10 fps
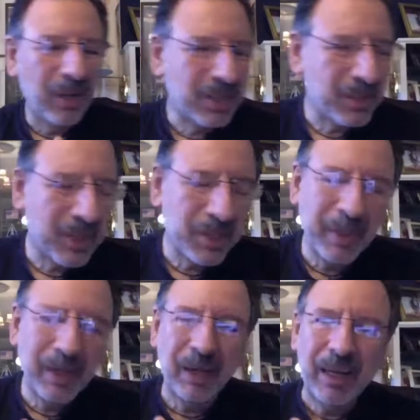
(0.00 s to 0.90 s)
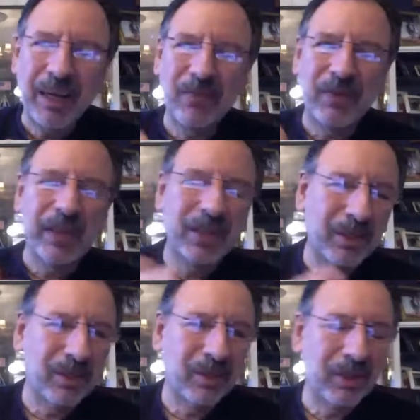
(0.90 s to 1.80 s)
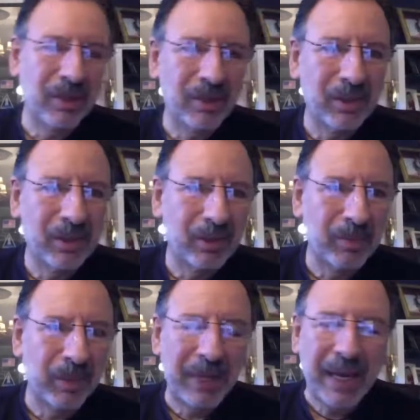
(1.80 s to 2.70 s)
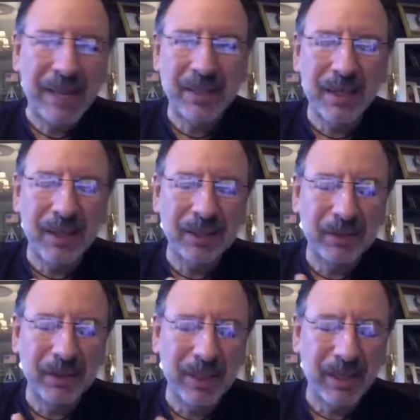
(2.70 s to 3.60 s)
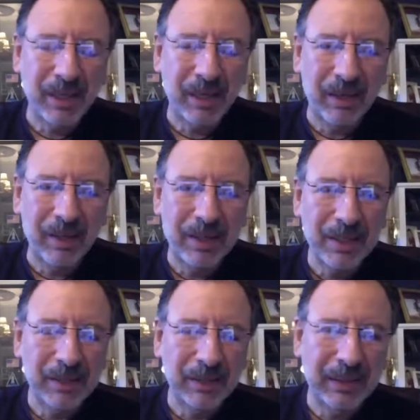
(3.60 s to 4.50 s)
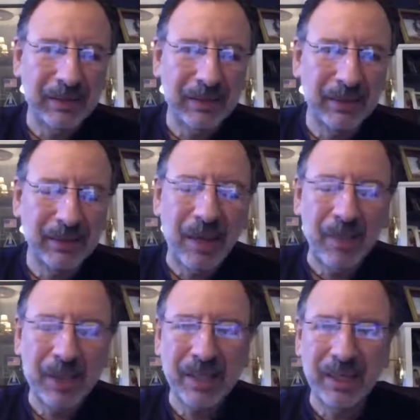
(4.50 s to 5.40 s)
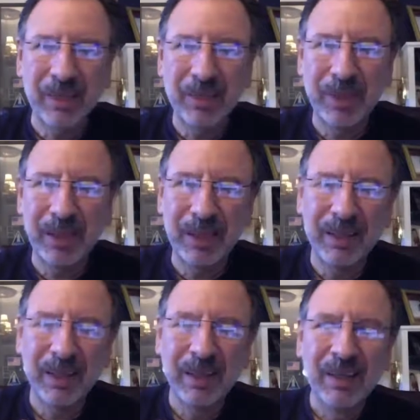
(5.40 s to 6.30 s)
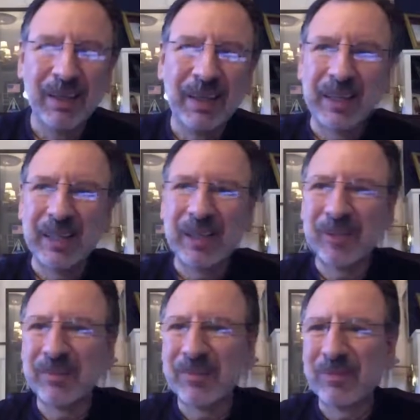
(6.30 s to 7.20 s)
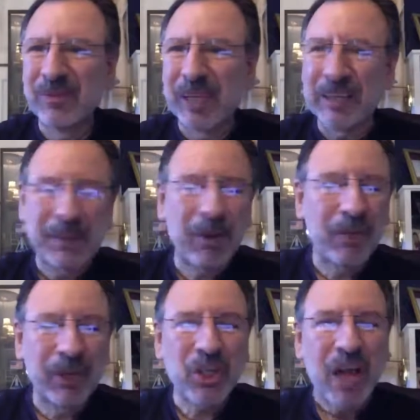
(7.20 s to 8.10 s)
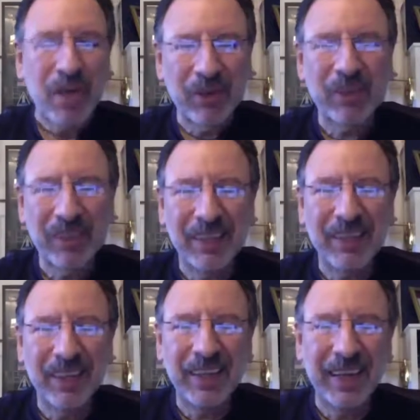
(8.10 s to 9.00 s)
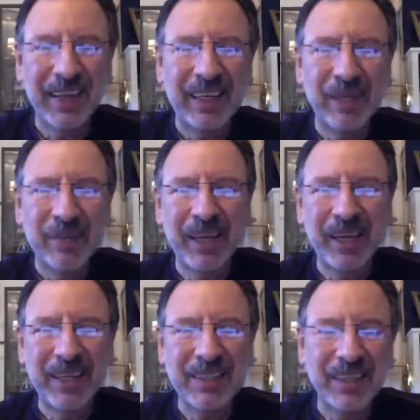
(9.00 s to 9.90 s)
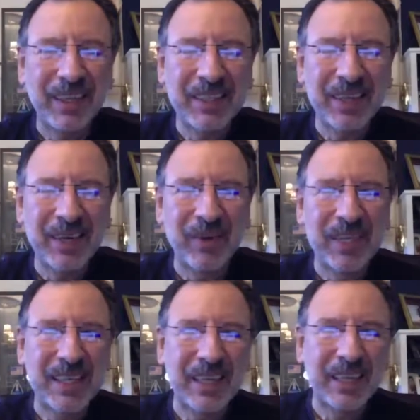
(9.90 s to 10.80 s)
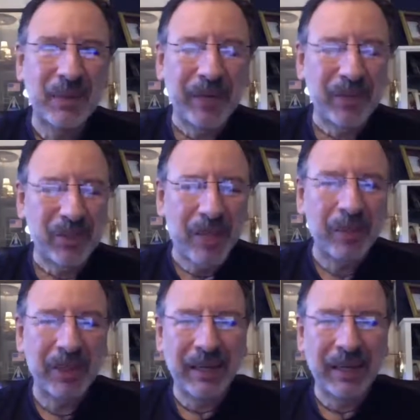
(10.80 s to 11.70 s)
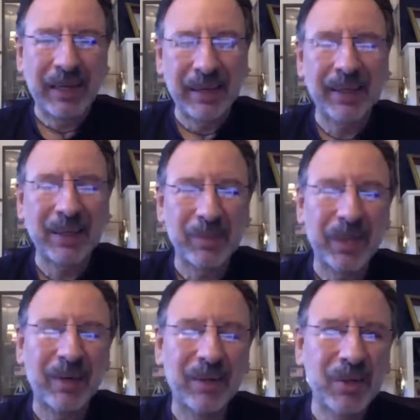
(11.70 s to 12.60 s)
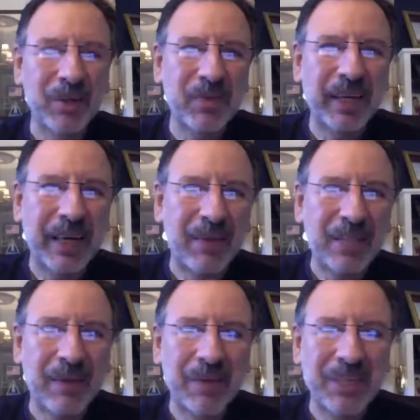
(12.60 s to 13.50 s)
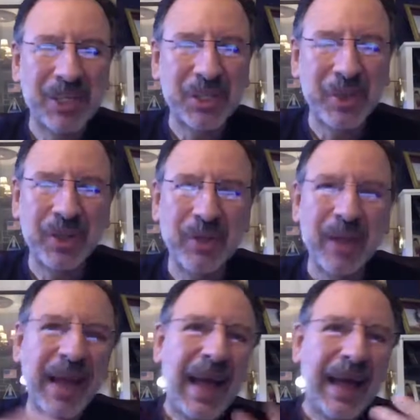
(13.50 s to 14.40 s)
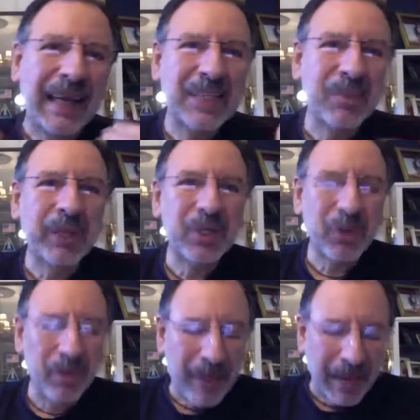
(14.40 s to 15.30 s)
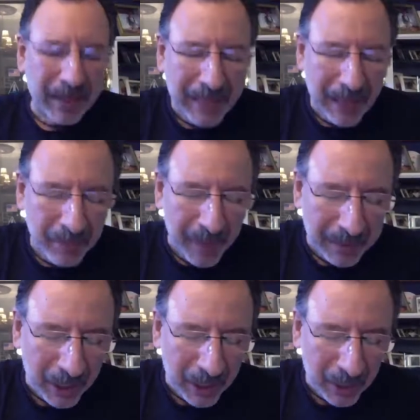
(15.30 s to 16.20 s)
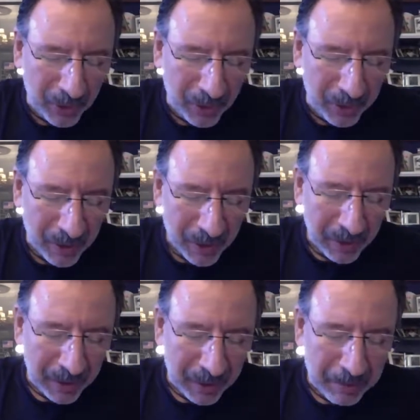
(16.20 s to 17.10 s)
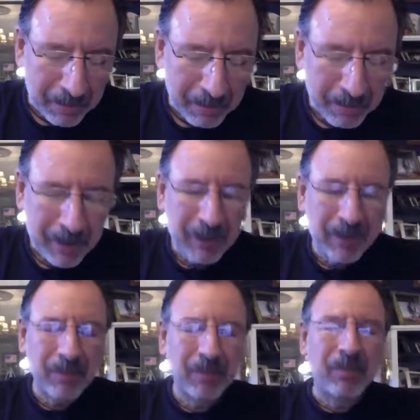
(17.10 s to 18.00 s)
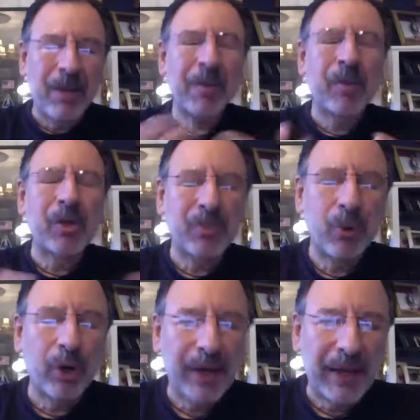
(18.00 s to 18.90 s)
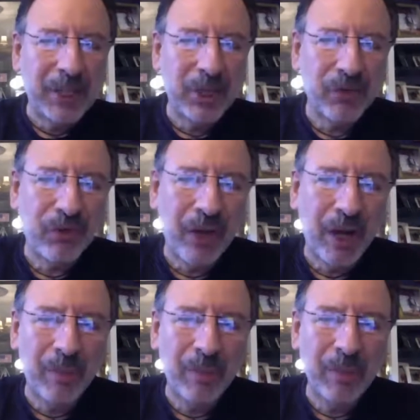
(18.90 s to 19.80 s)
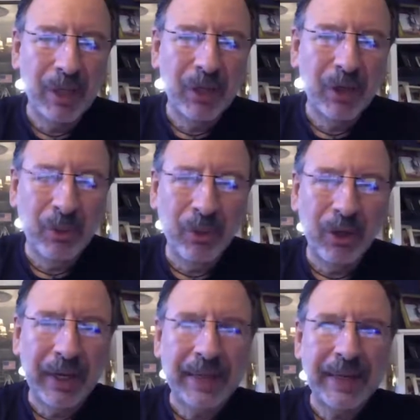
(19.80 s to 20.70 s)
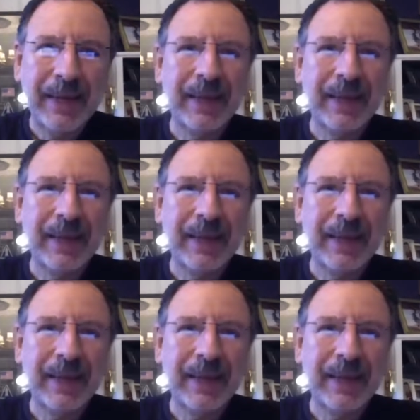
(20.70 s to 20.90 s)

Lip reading: has been a lot of fun. You're a blast to talk to because a lot of these topics end up being somewhat philosophical. They end up getting into areas that I think we have to stop and think about. So it's fun to have these conversations with you. I guess to bring it sort of back down to earth. Maybe the most important lesson from the book at the end of the day